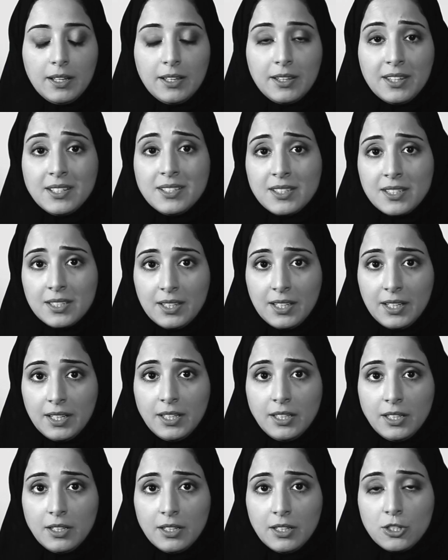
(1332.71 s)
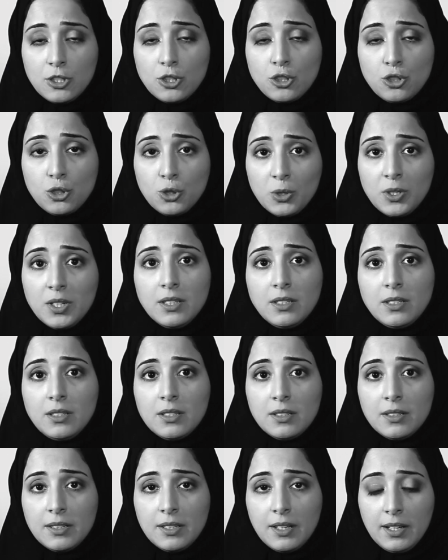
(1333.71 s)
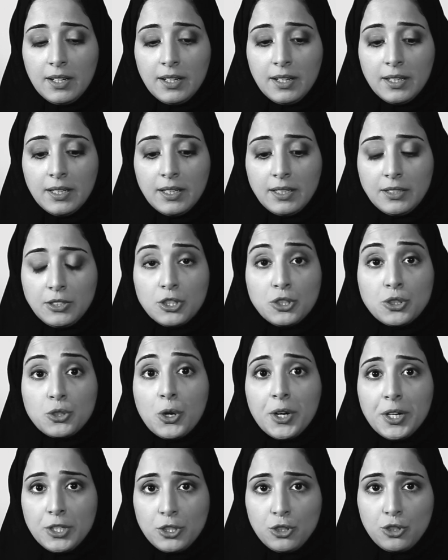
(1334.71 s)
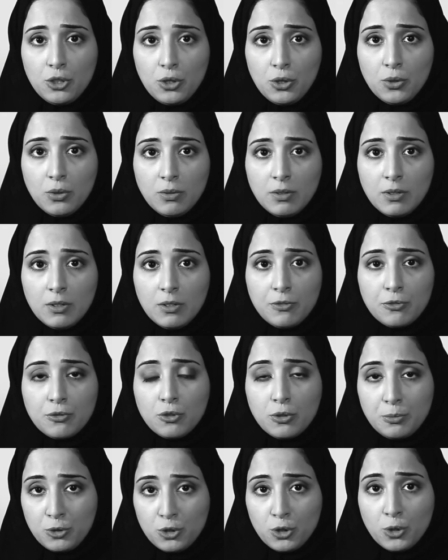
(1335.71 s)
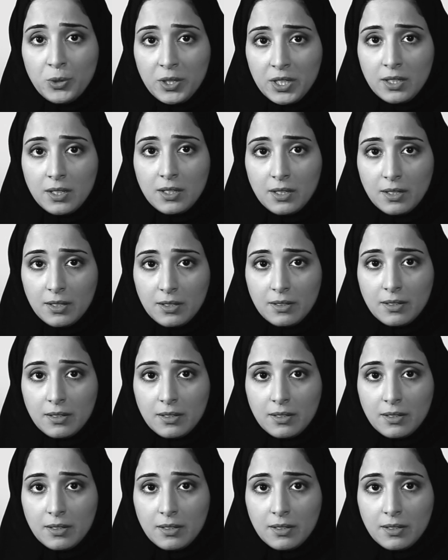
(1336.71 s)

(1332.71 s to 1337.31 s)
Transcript: This thing shouldn't discourage you from doing